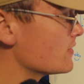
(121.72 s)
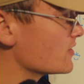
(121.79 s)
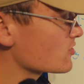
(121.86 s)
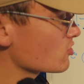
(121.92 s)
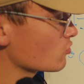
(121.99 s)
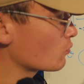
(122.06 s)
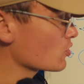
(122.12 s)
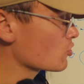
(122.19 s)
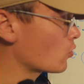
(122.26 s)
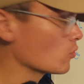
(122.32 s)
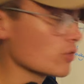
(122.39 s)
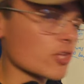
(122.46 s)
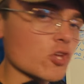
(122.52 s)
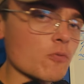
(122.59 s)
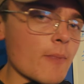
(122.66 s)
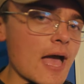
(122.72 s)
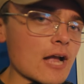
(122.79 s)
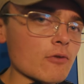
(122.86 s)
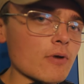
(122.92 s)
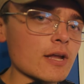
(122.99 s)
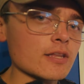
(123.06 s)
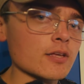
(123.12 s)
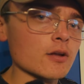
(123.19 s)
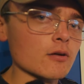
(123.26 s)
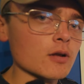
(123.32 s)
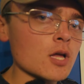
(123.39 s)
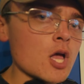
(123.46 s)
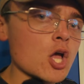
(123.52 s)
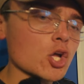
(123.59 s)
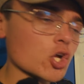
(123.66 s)
This is what's holding you back right here.
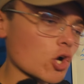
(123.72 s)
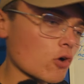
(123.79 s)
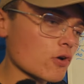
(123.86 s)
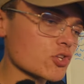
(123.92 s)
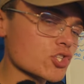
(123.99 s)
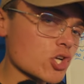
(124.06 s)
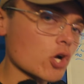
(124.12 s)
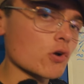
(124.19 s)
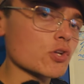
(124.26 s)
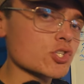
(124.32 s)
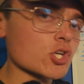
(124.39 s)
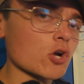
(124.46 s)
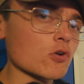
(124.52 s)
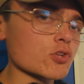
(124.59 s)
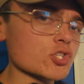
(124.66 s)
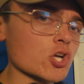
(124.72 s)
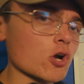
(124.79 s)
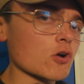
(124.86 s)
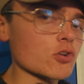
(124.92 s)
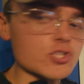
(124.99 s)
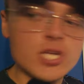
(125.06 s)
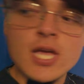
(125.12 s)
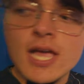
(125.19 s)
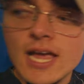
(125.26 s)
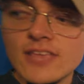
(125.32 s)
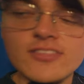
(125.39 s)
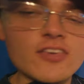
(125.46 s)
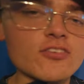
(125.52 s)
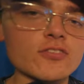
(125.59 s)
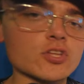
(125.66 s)
Courage, courage, courage, courage.
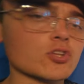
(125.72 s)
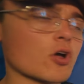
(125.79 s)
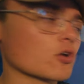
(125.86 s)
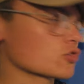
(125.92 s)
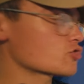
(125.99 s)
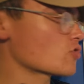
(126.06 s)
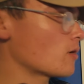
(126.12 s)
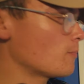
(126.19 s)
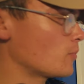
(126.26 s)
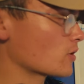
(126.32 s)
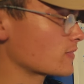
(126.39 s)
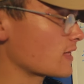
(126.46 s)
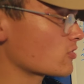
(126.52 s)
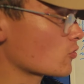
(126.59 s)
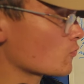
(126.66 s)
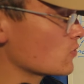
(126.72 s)
It says in the Donald Trump book that the